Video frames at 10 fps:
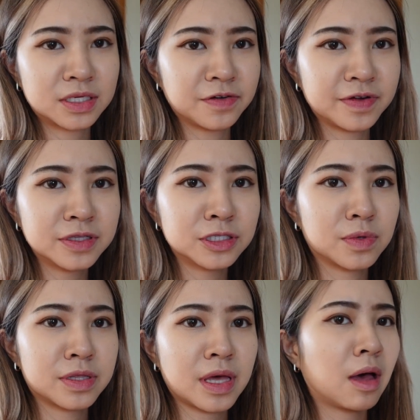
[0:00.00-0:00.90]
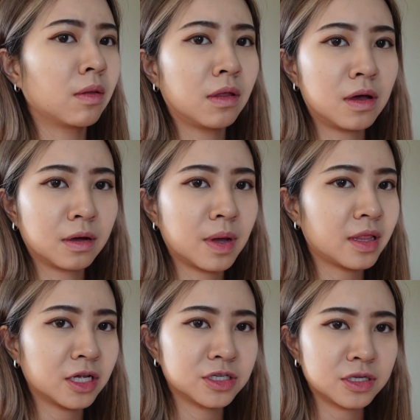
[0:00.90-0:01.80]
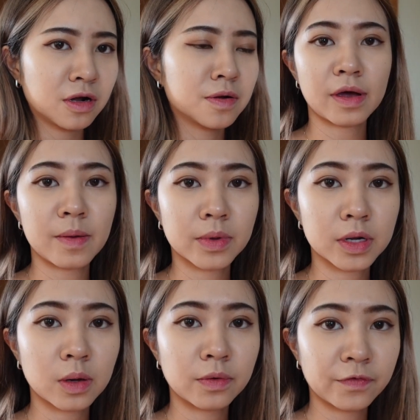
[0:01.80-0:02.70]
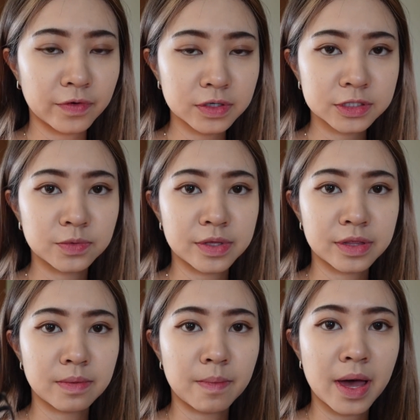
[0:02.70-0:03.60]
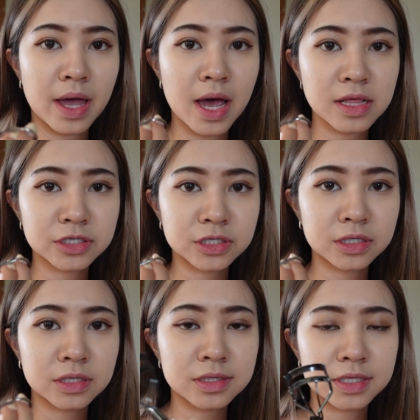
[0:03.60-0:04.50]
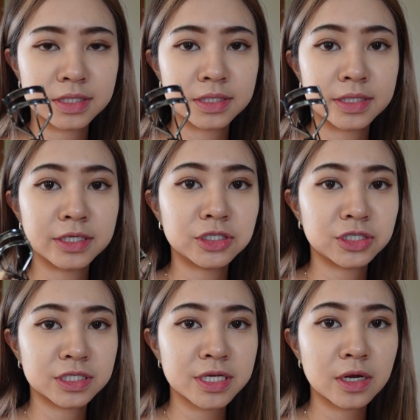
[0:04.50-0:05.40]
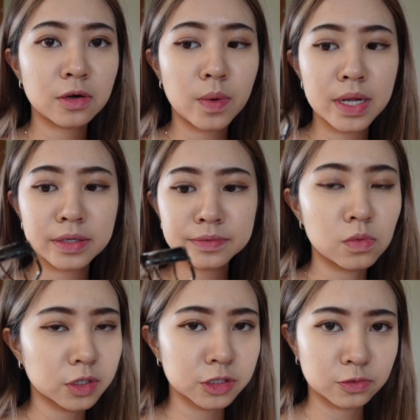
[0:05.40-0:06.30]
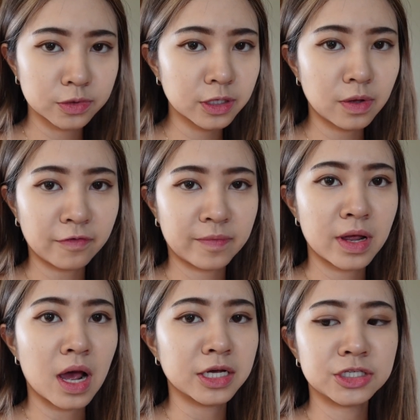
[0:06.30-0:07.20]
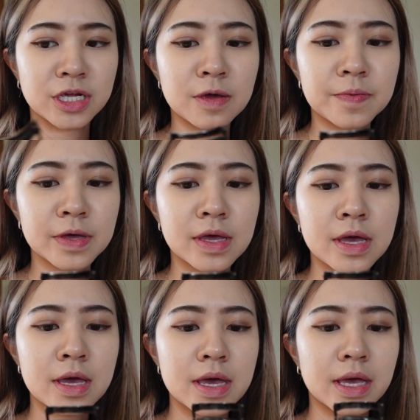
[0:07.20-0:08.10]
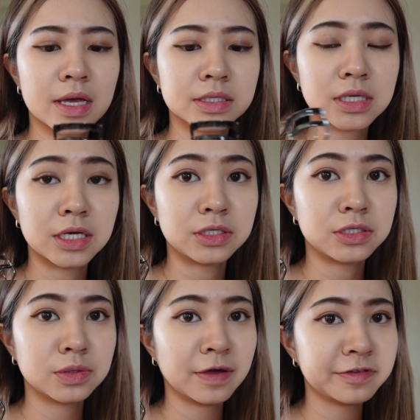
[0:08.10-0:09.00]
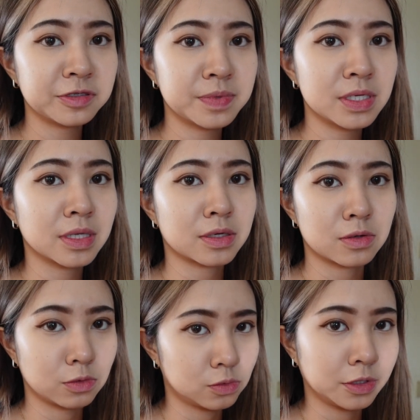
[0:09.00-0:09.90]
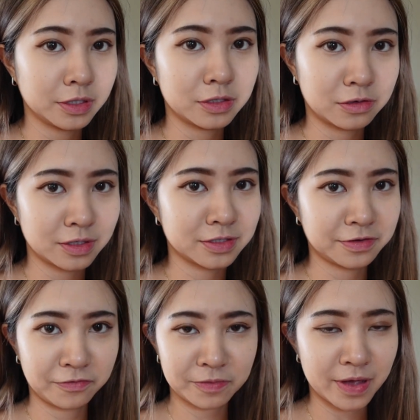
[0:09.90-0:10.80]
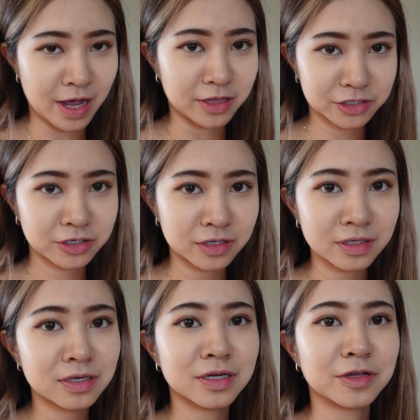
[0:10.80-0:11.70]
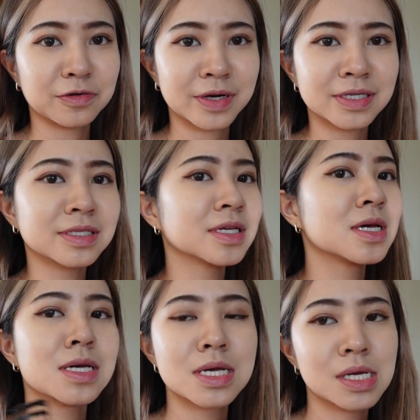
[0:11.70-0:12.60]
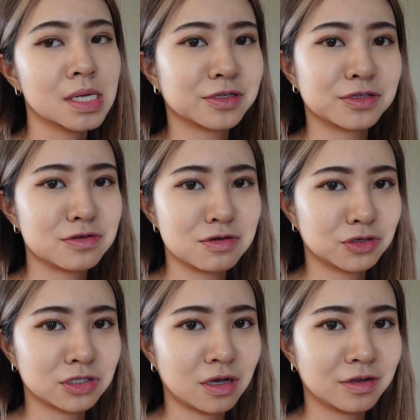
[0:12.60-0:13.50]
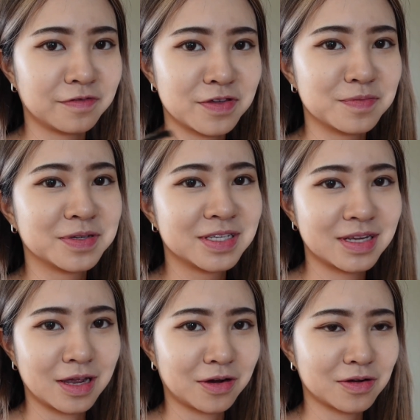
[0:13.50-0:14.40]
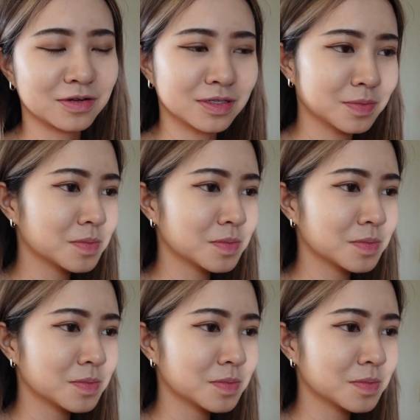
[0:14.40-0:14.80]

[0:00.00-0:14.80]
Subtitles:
difference with how long my lashes are. I'm gonna go in first with my eyelash curler. This is the Shiseido one. Works really well for my eye shape. And I do have to be like really aggressive with my eyelash curler, otherwise there's no shot of them staying curled.